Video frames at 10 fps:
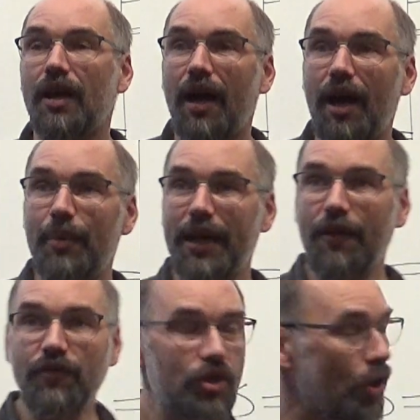But
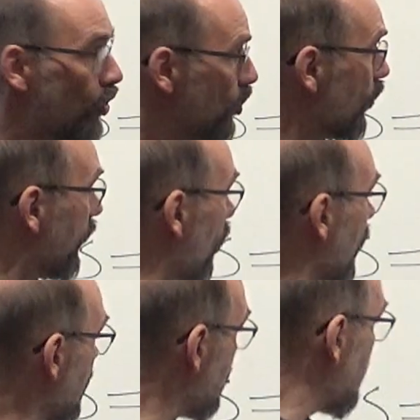if so, you have
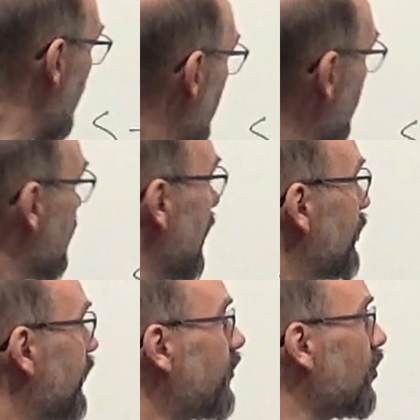already decided the day
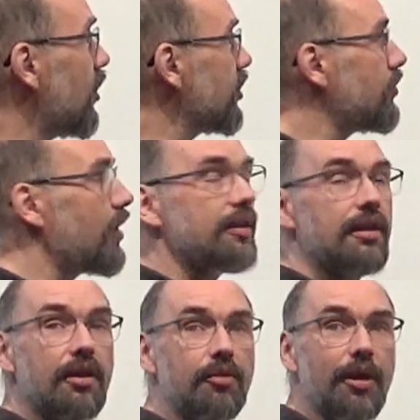before to write
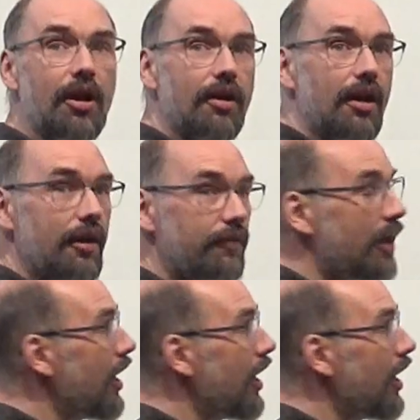that other paragraph,